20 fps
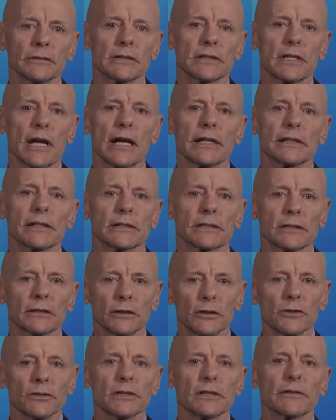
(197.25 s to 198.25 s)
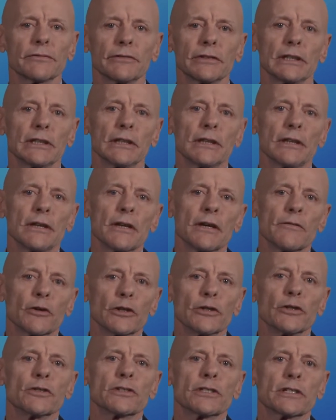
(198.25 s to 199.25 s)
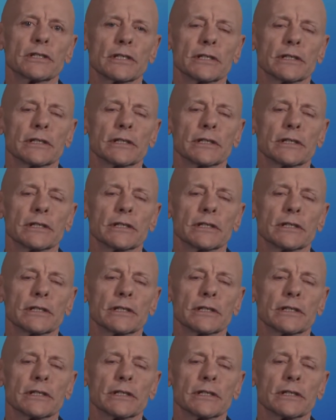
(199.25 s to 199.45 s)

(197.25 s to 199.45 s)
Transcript: designed exclusively for use as